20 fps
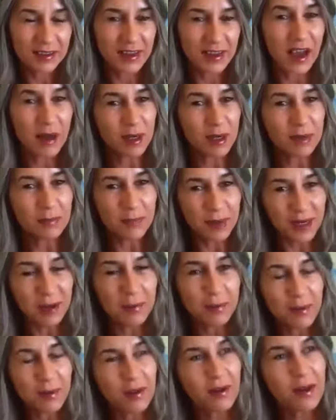I mean,
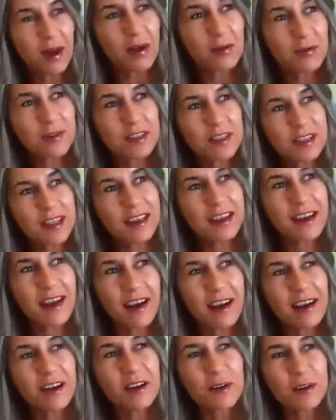people obviously
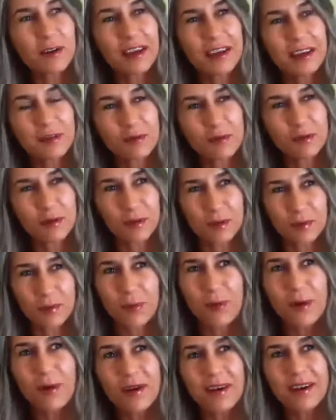are looking for
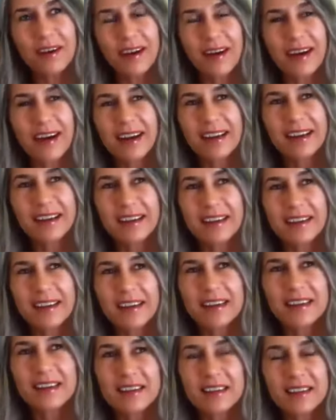more
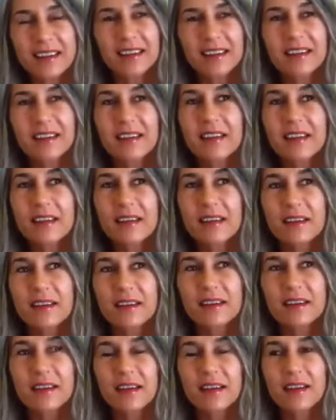kindness
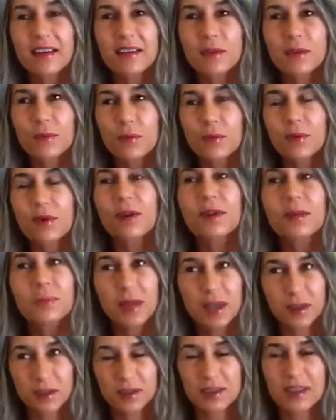in the world
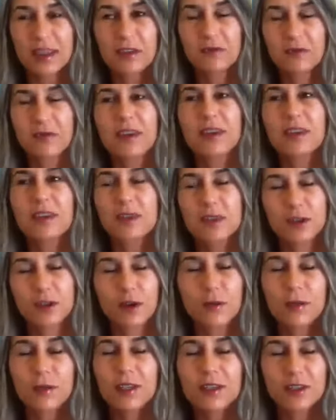because they feel so
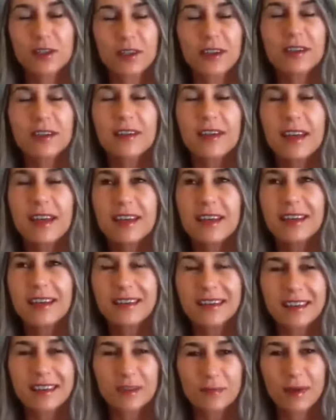much in need,
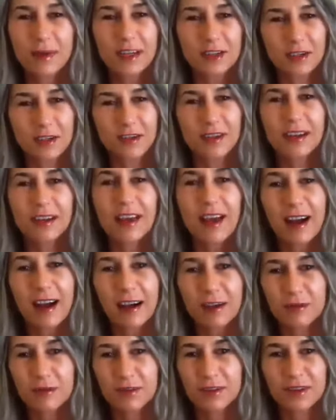especially
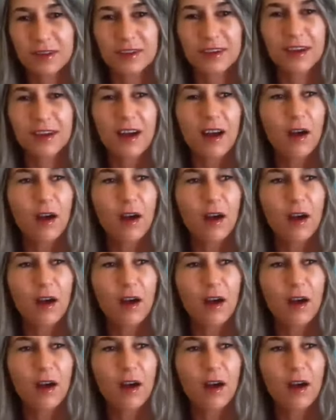after